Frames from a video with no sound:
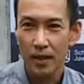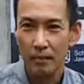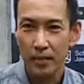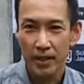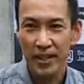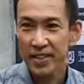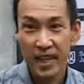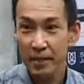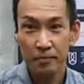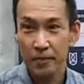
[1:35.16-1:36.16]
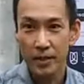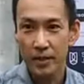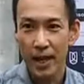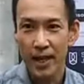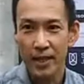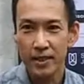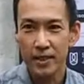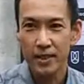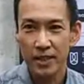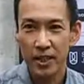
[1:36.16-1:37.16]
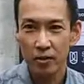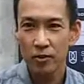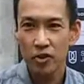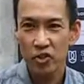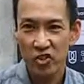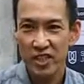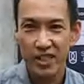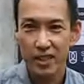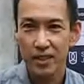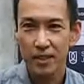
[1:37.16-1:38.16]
But at that time, I still treated